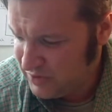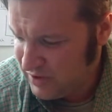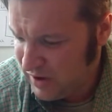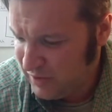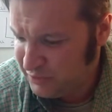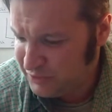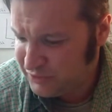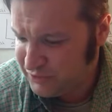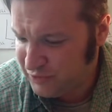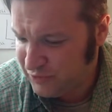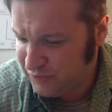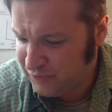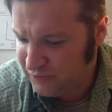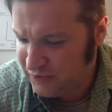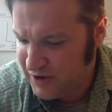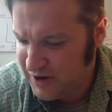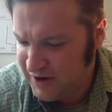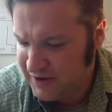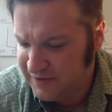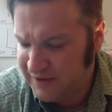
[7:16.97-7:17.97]
I was so
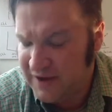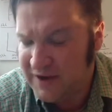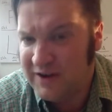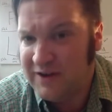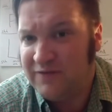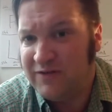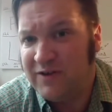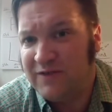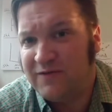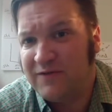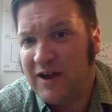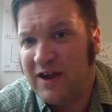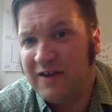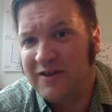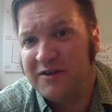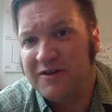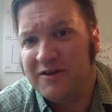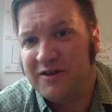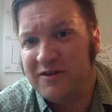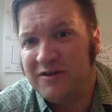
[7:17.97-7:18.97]
afraid that even if
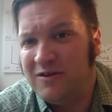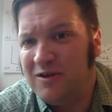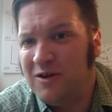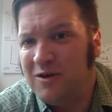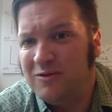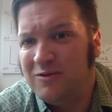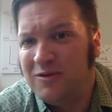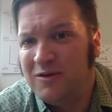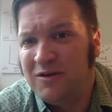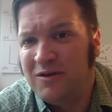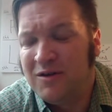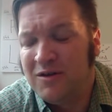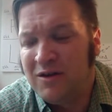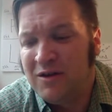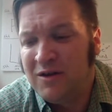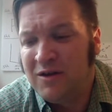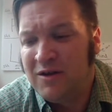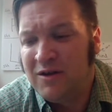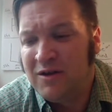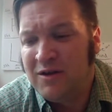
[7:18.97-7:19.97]
Kayla didn't know,
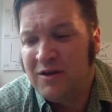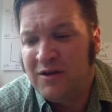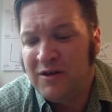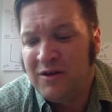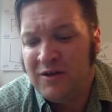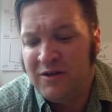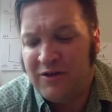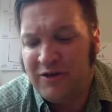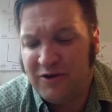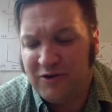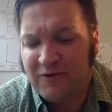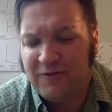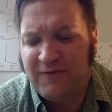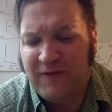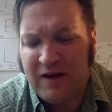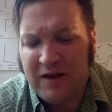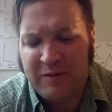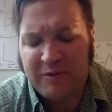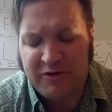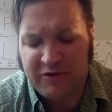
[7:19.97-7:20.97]
that her
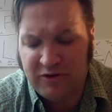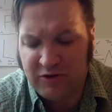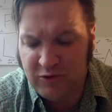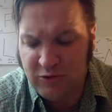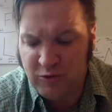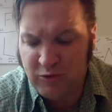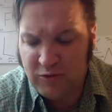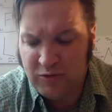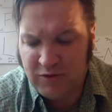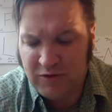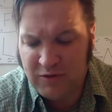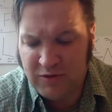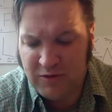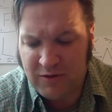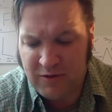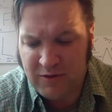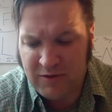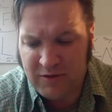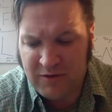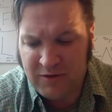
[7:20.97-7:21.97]
family knew
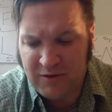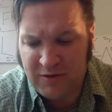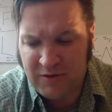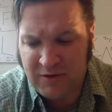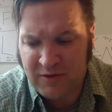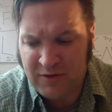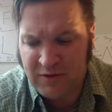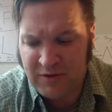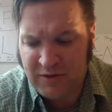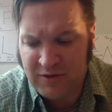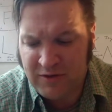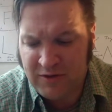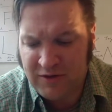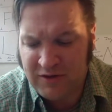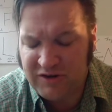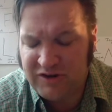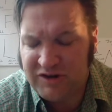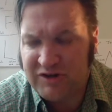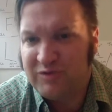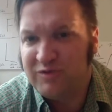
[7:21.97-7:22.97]

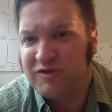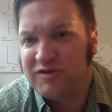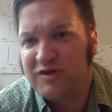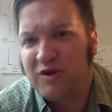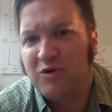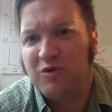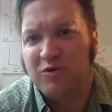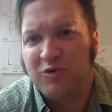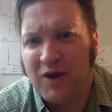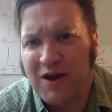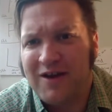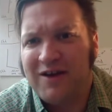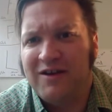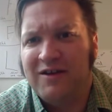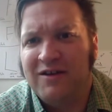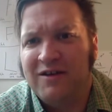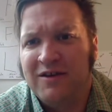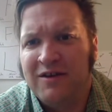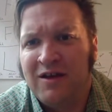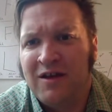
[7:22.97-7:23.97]
that she was so
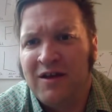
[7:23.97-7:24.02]
great